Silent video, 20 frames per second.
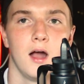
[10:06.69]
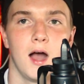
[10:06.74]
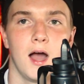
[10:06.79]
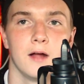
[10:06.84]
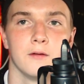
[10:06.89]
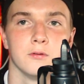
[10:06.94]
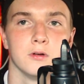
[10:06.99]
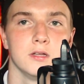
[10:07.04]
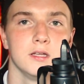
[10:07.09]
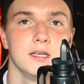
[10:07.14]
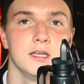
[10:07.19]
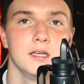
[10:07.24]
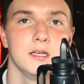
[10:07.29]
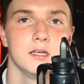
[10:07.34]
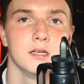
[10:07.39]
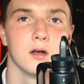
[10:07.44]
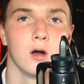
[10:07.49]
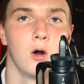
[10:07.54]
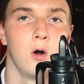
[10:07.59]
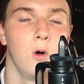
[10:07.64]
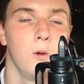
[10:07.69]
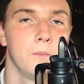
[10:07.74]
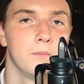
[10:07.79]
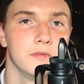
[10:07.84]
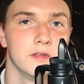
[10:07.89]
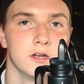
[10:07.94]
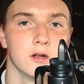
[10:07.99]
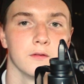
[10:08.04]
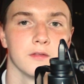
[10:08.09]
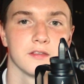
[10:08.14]
I really hope,
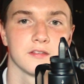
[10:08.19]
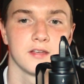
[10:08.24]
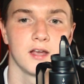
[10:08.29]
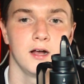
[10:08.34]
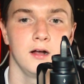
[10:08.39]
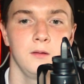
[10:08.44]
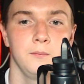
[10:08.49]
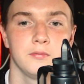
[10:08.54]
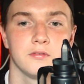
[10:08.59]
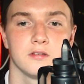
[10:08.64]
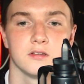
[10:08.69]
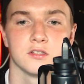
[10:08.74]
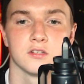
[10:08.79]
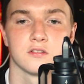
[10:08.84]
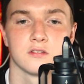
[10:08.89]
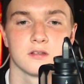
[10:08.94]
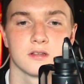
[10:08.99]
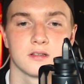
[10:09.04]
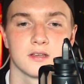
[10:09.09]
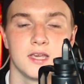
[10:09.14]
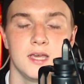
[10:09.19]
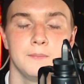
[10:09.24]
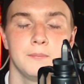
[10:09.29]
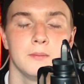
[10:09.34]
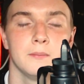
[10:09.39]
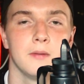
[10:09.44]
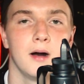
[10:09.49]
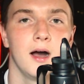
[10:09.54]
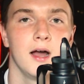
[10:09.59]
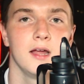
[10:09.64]
you know, this helps. Just keep
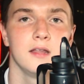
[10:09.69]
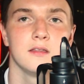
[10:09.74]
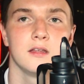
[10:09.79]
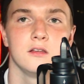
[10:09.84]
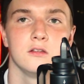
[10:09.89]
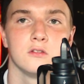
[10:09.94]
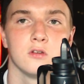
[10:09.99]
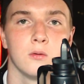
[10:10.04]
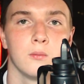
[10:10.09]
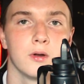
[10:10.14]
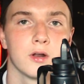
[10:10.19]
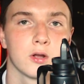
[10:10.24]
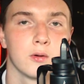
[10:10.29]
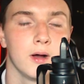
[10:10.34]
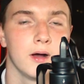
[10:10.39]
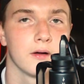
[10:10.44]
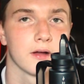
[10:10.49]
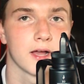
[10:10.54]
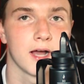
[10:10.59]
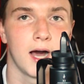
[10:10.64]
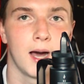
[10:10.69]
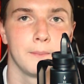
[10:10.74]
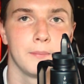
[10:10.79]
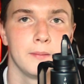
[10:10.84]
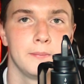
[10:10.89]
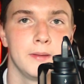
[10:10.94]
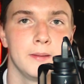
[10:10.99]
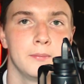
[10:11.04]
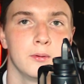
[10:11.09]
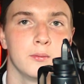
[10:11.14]
in mind that you don't want to go out and
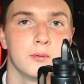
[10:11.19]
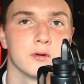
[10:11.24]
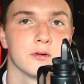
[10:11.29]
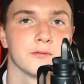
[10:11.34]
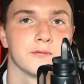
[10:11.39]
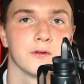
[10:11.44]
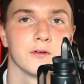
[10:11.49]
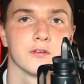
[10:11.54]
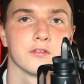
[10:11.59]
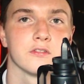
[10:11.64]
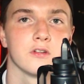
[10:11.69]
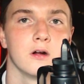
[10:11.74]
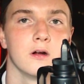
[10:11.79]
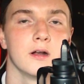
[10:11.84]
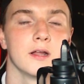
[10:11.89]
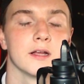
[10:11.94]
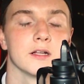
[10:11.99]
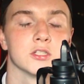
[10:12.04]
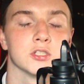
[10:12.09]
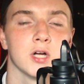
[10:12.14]
copy people when you're first starting.